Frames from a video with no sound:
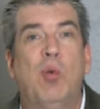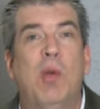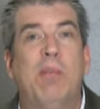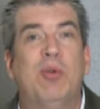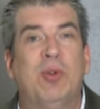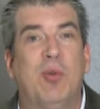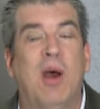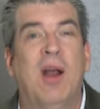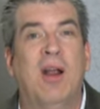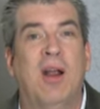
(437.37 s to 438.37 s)

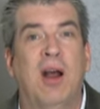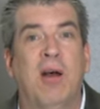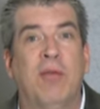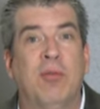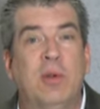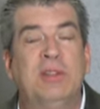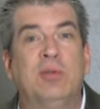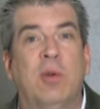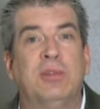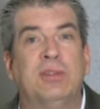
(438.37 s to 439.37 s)
repertoire of
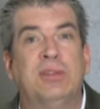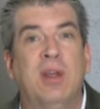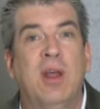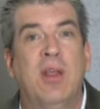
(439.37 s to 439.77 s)
resources